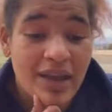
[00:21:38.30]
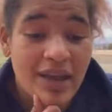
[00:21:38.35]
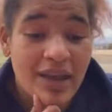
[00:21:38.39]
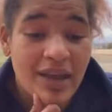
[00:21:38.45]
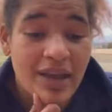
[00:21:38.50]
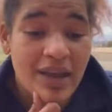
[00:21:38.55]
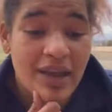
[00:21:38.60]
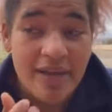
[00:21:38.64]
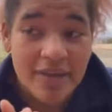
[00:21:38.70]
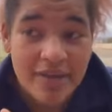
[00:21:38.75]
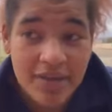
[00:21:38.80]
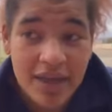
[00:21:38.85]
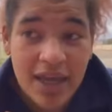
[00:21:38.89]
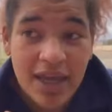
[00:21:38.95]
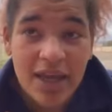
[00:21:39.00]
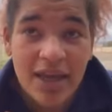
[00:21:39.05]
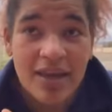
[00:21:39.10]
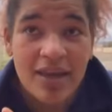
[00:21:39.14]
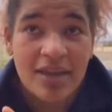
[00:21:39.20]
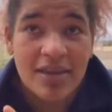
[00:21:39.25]
I
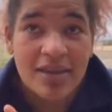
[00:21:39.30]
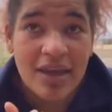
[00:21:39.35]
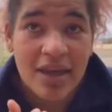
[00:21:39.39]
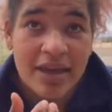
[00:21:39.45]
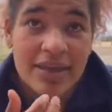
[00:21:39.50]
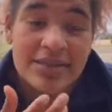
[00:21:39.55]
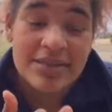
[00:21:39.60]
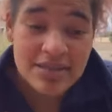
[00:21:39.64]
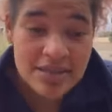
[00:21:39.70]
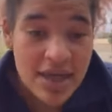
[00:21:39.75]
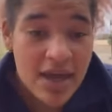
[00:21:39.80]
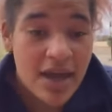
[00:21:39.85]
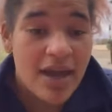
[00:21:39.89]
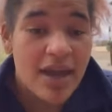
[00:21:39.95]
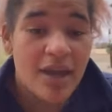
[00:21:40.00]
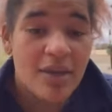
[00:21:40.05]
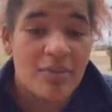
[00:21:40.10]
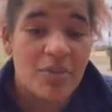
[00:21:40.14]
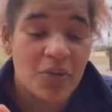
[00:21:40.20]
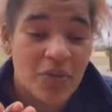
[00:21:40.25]
think that it's
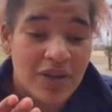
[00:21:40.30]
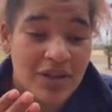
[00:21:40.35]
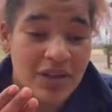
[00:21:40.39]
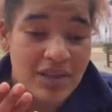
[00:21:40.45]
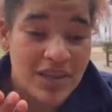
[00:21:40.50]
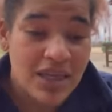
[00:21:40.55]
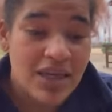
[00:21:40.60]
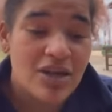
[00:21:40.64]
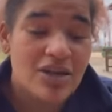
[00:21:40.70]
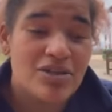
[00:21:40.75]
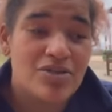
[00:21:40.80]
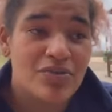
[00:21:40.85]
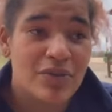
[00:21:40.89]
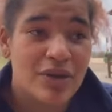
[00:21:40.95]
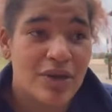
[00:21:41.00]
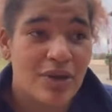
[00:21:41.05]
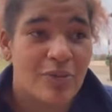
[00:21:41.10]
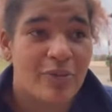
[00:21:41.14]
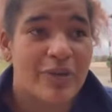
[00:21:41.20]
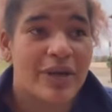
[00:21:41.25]
time when theatres
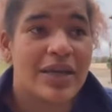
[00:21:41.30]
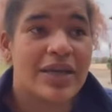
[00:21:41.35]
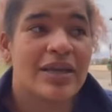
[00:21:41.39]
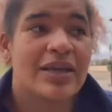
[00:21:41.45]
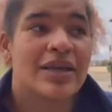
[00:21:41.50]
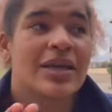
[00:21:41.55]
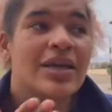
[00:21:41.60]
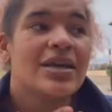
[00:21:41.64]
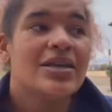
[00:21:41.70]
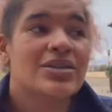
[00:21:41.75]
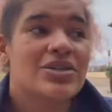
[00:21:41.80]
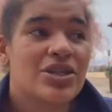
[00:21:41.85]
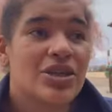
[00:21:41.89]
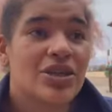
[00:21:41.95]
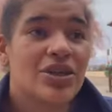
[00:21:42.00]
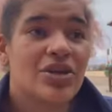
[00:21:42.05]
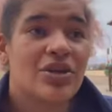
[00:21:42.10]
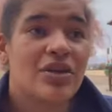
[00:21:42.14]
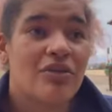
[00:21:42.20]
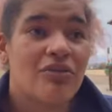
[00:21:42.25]
reopen
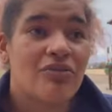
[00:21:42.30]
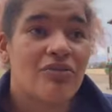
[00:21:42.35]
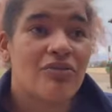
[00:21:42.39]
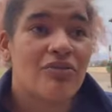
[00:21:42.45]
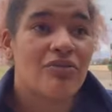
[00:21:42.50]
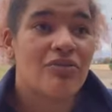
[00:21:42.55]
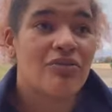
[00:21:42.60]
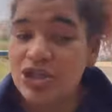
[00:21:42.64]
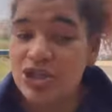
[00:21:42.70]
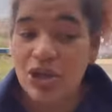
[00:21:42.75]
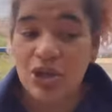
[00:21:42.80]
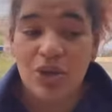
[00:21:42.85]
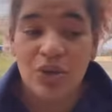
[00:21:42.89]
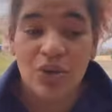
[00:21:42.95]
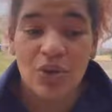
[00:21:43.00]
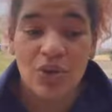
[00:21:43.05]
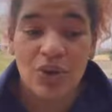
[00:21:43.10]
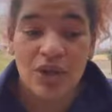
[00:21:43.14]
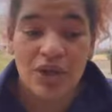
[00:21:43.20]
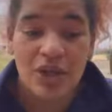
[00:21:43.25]
to
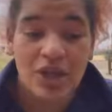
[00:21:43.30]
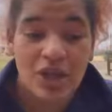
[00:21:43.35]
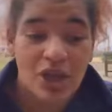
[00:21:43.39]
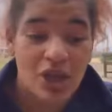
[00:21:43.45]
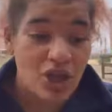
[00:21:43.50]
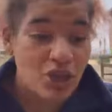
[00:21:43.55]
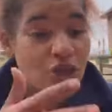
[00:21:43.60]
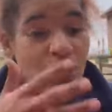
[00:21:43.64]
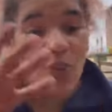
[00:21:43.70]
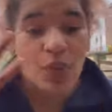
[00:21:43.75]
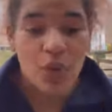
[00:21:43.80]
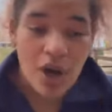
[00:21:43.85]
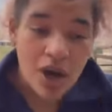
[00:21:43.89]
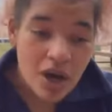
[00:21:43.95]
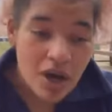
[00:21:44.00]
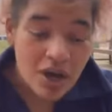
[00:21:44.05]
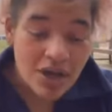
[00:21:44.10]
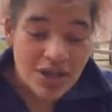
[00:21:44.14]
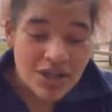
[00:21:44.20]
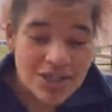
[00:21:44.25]
show the
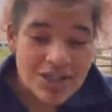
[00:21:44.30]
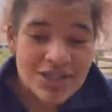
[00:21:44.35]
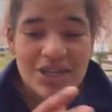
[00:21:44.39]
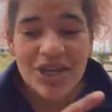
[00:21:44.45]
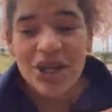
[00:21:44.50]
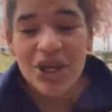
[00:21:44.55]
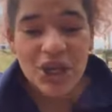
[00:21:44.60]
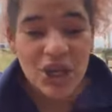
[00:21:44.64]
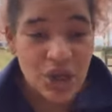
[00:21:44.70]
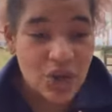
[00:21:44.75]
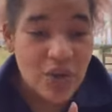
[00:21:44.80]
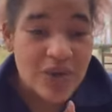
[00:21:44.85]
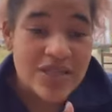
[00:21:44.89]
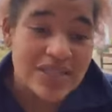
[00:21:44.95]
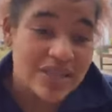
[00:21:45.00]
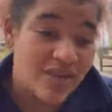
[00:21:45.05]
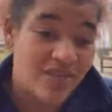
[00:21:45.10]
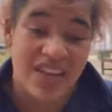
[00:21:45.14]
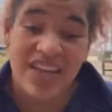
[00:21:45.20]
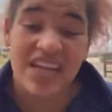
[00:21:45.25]
world who is
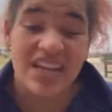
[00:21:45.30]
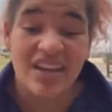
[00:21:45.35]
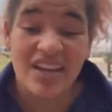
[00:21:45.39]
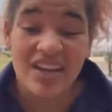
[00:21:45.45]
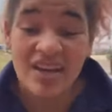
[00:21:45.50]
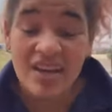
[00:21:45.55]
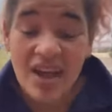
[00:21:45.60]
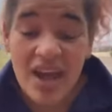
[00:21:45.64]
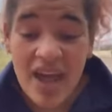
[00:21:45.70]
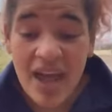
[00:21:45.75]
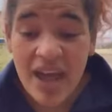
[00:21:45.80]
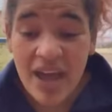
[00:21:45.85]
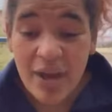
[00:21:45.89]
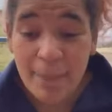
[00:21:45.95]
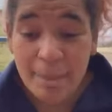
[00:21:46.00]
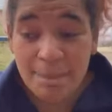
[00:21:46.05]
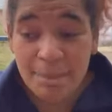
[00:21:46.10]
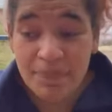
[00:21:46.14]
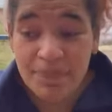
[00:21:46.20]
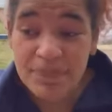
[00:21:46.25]
living in it,
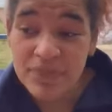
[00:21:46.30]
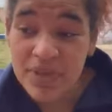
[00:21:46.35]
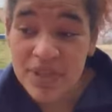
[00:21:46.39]
and